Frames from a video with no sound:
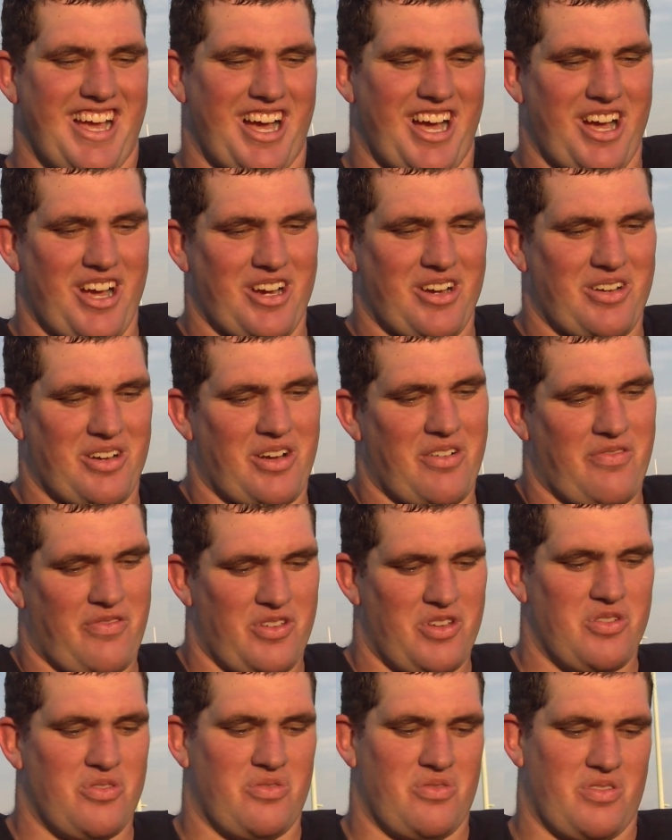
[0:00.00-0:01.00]
a
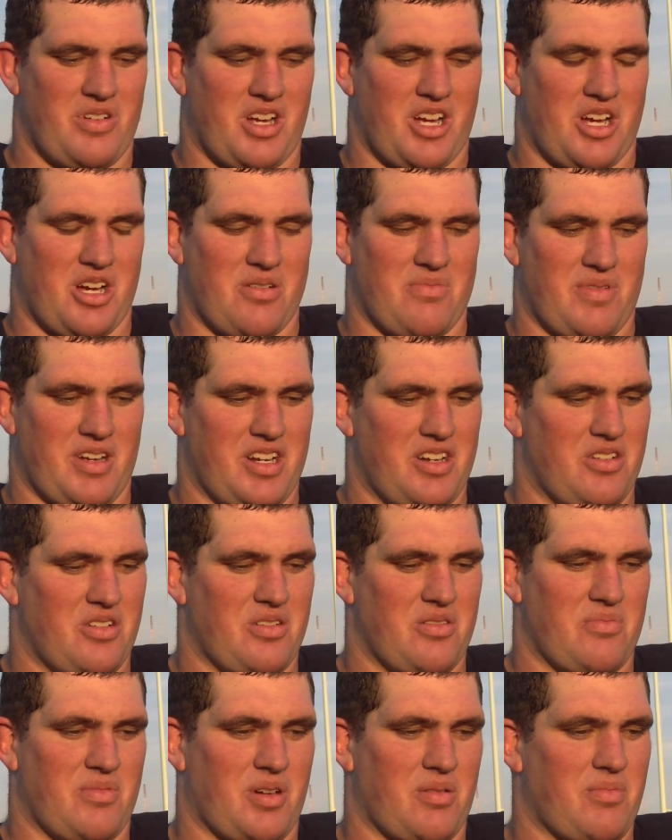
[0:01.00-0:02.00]
few. I
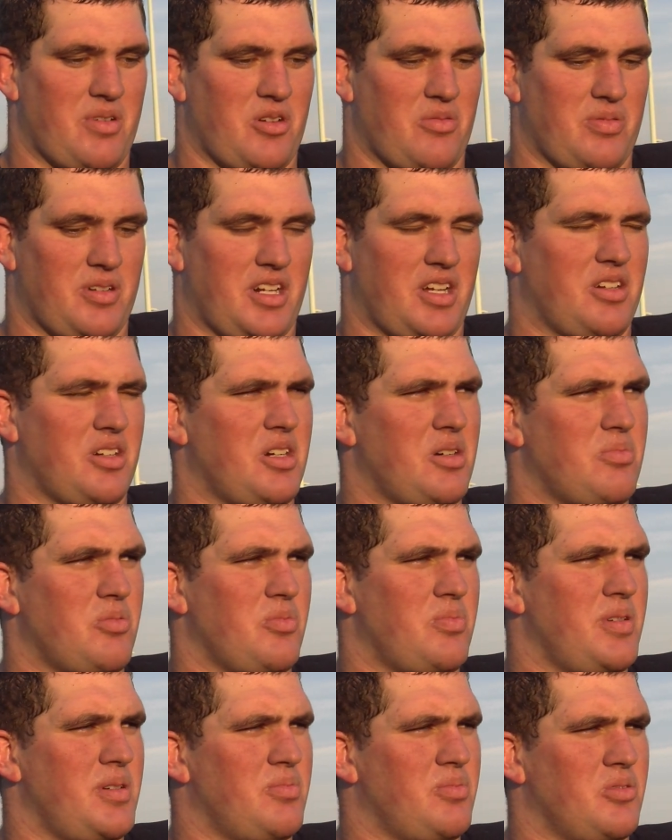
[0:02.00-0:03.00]
know I'm helping out a couple
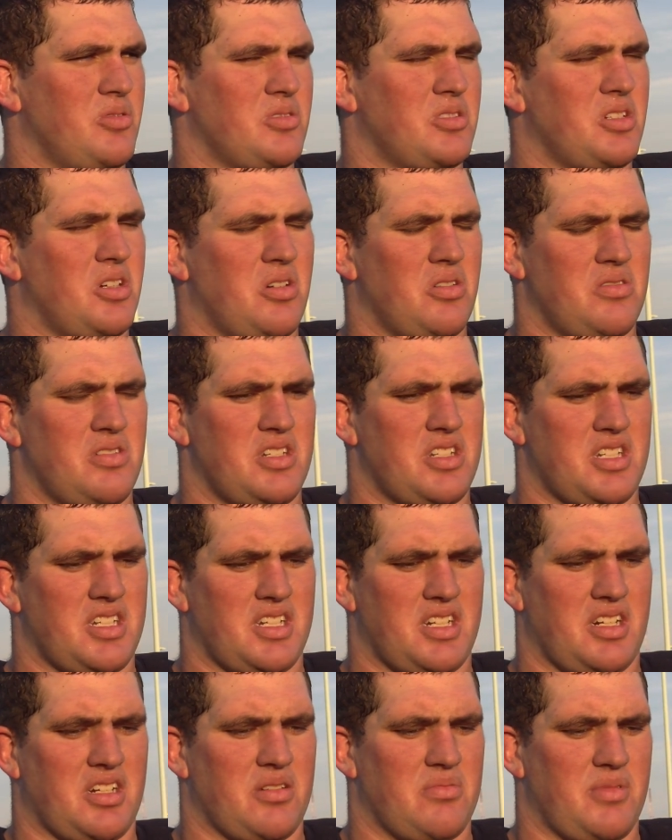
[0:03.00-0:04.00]
people, so and just as
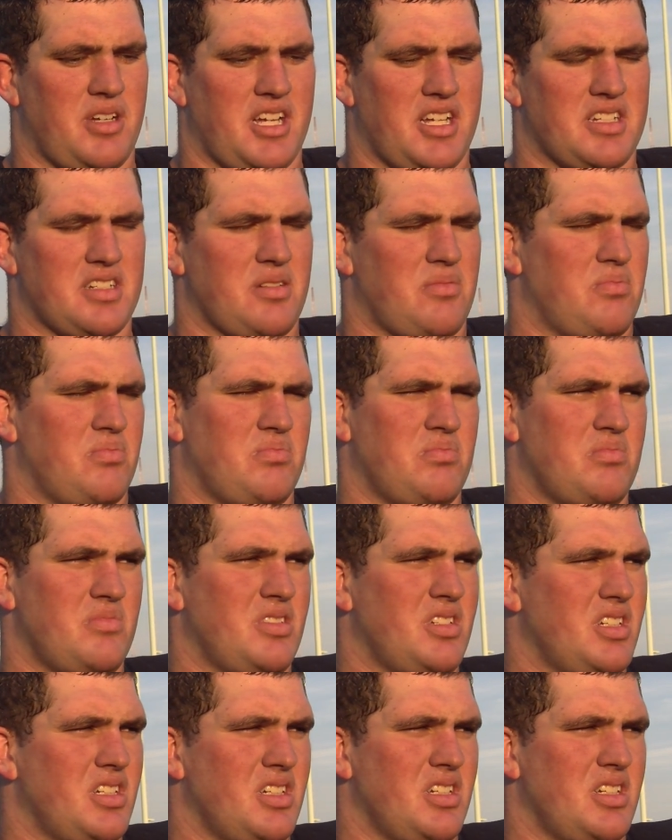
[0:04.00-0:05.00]
they come ask them,
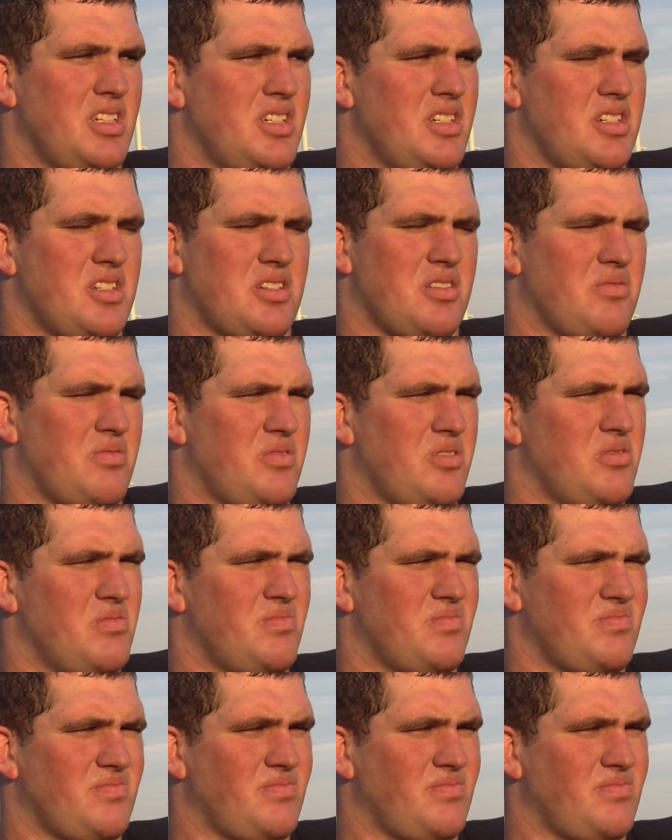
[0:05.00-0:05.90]
just a few.